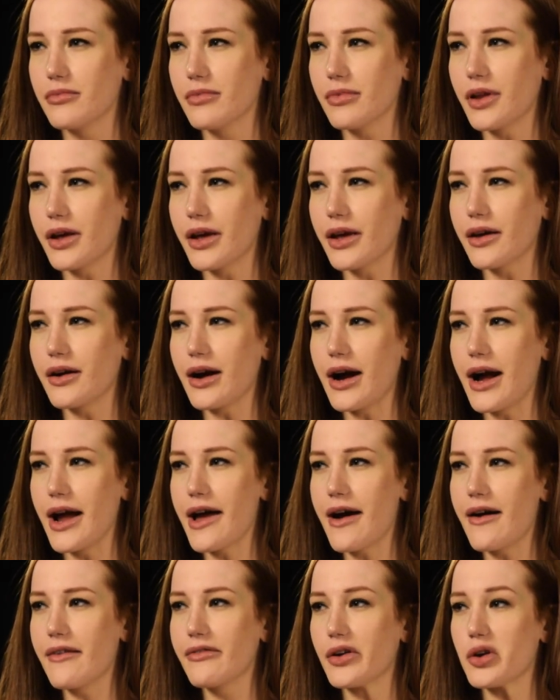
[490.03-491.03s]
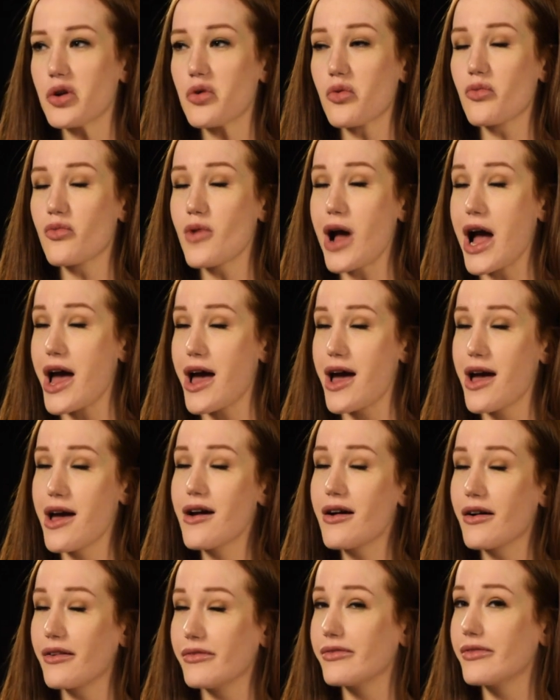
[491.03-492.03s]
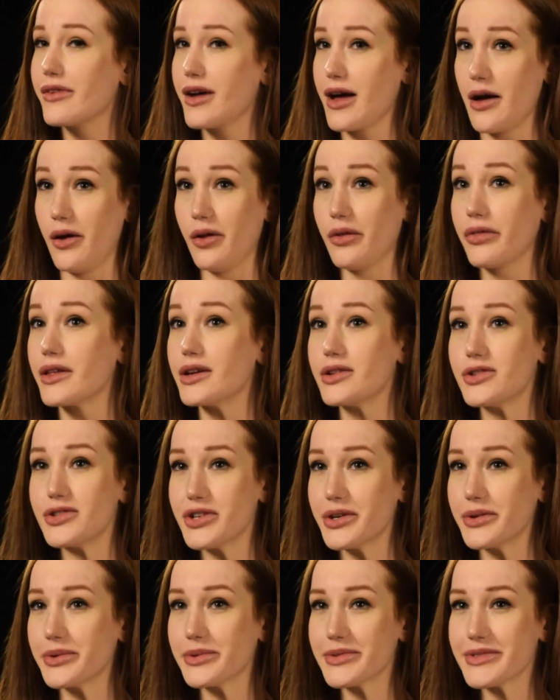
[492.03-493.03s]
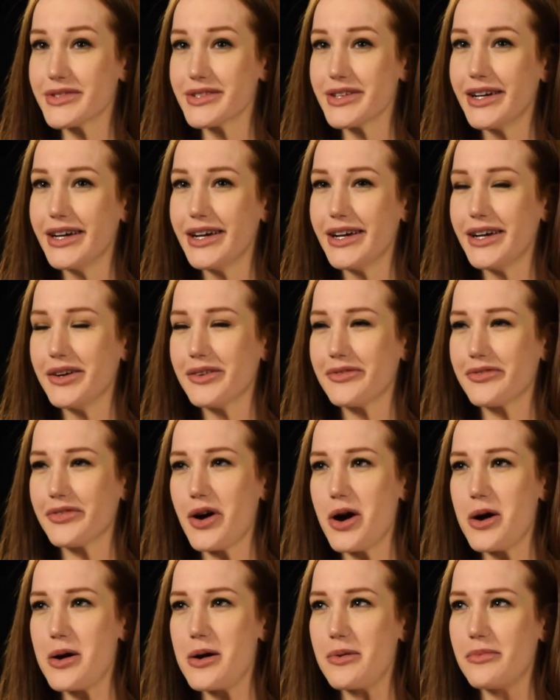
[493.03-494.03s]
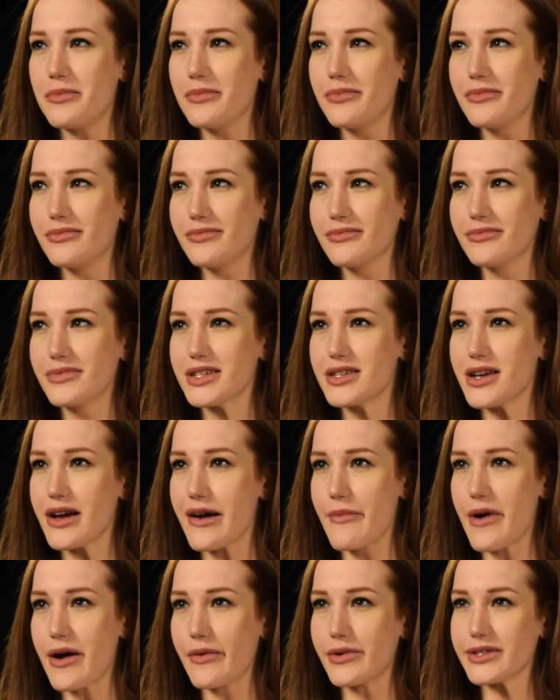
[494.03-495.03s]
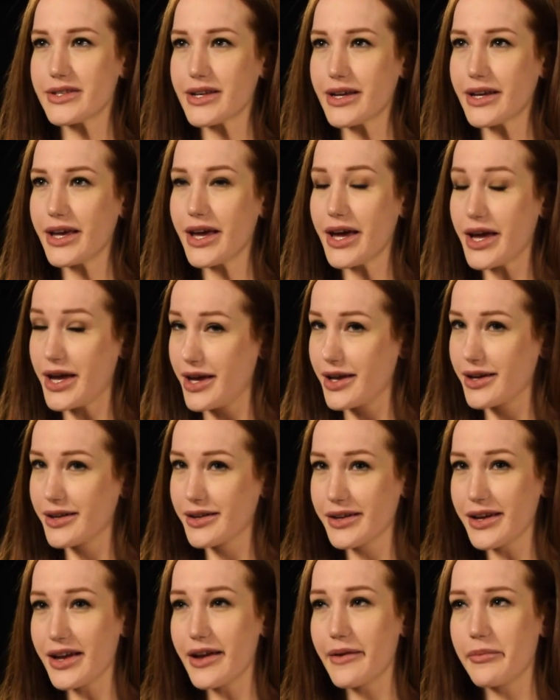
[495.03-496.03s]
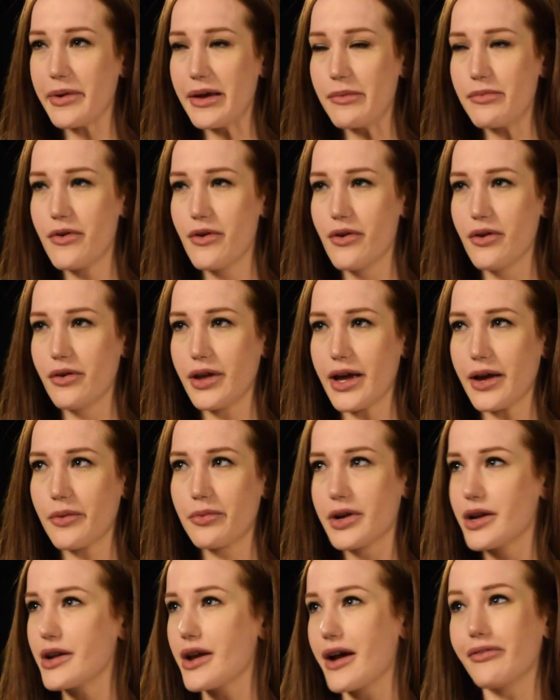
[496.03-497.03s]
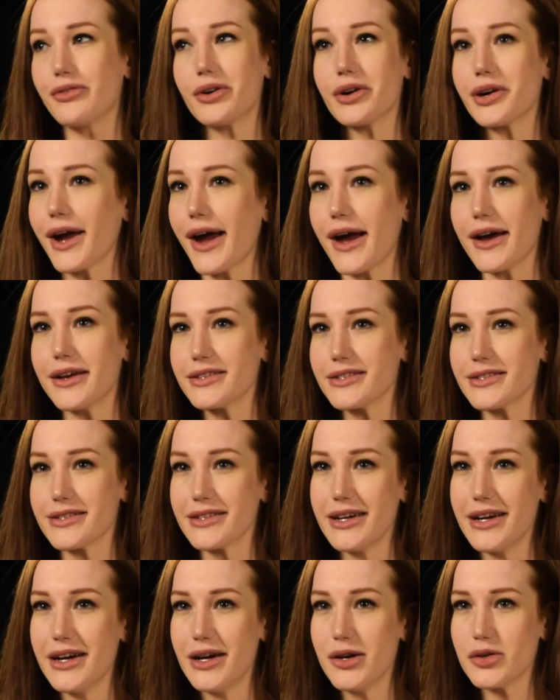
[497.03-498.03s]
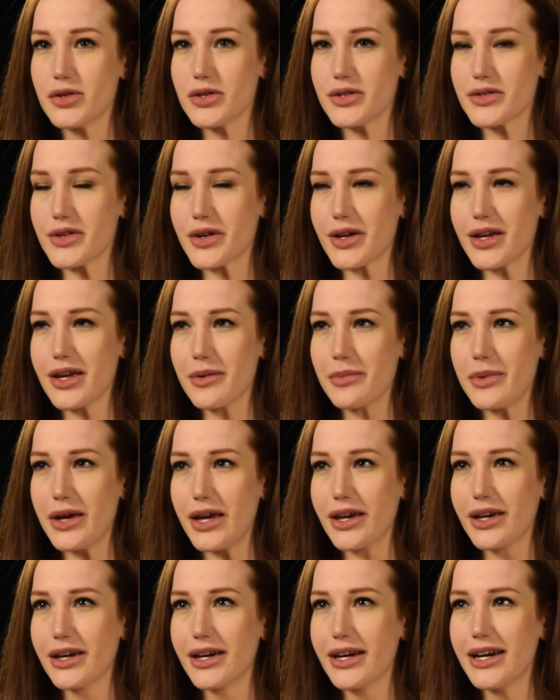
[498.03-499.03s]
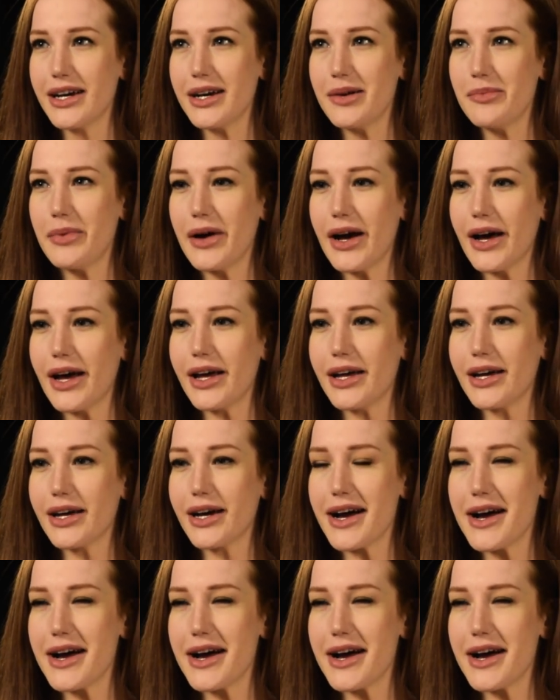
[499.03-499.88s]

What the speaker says: like, I have an array of health issues from the time I was a kid, and people like would never guess just looking at me. But